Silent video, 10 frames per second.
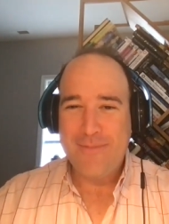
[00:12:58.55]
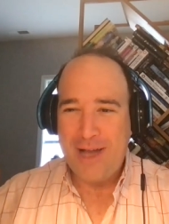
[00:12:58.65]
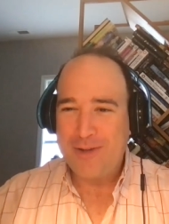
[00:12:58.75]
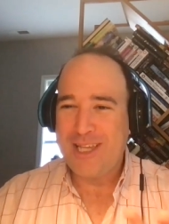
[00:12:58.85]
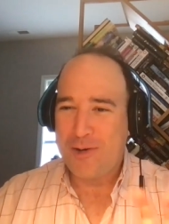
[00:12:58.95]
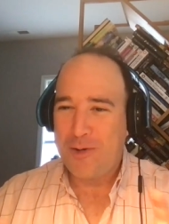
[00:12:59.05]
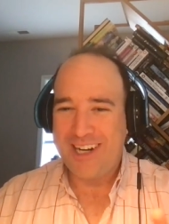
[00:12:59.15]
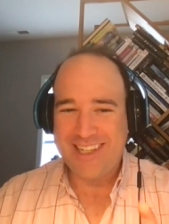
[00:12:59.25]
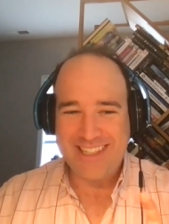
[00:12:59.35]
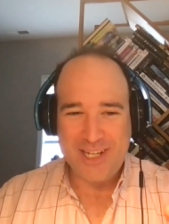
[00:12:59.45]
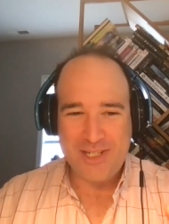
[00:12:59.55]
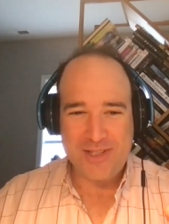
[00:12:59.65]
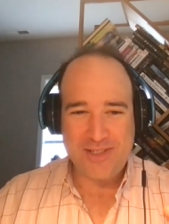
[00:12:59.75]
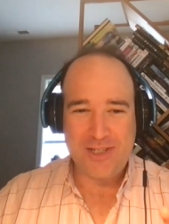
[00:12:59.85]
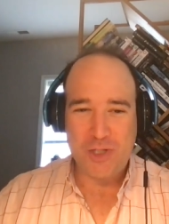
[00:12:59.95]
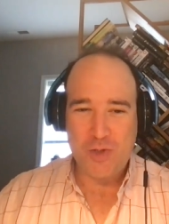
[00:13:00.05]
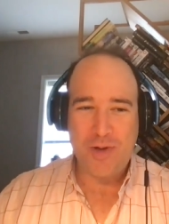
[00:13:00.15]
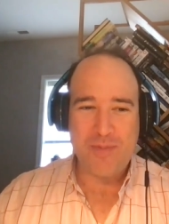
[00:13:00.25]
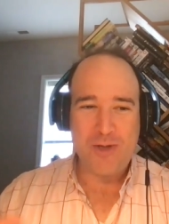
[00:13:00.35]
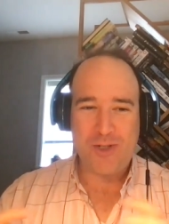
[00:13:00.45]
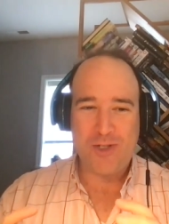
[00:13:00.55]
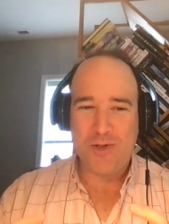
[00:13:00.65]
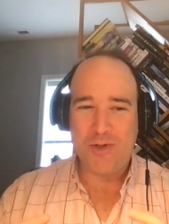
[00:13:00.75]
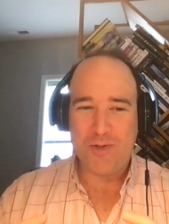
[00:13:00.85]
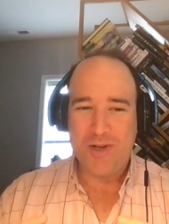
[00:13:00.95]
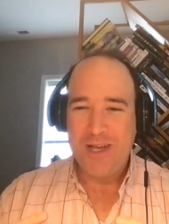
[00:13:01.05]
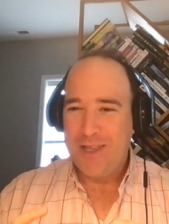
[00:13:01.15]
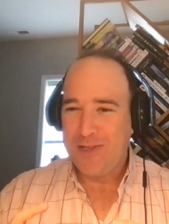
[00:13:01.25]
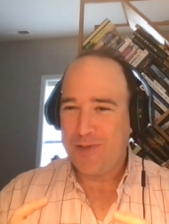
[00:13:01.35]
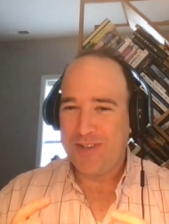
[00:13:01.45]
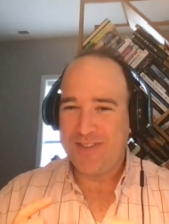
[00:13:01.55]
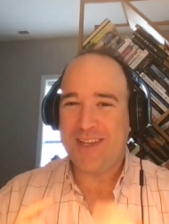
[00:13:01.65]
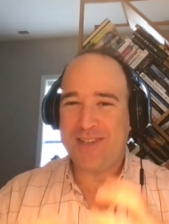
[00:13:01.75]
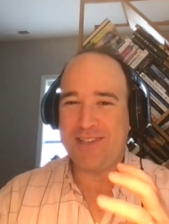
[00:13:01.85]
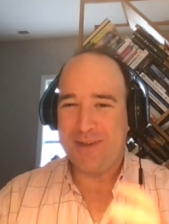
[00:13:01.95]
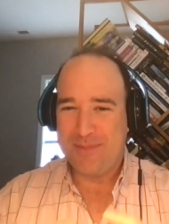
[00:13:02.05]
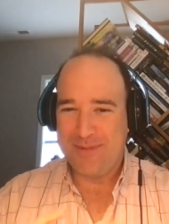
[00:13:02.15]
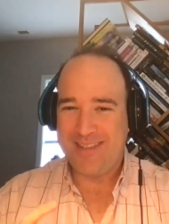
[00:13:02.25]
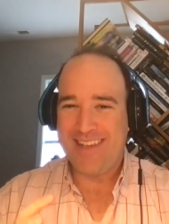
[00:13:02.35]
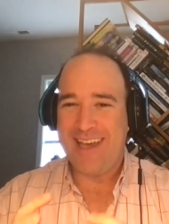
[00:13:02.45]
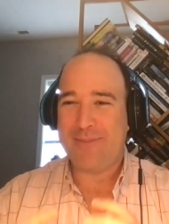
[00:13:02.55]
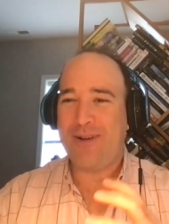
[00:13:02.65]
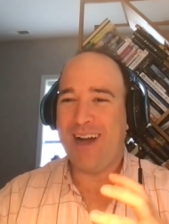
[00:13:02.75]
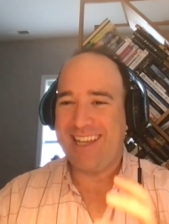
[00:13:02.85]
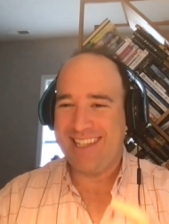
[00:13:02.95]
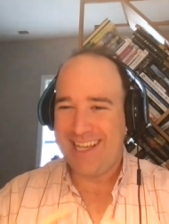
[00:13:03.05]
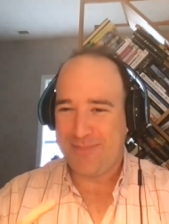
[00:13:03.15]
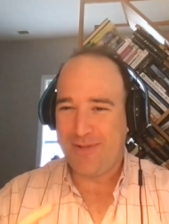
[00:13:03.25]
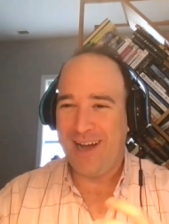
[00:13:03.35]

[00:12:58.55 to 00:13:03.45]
biotech organizations contribute to the sort of systems and process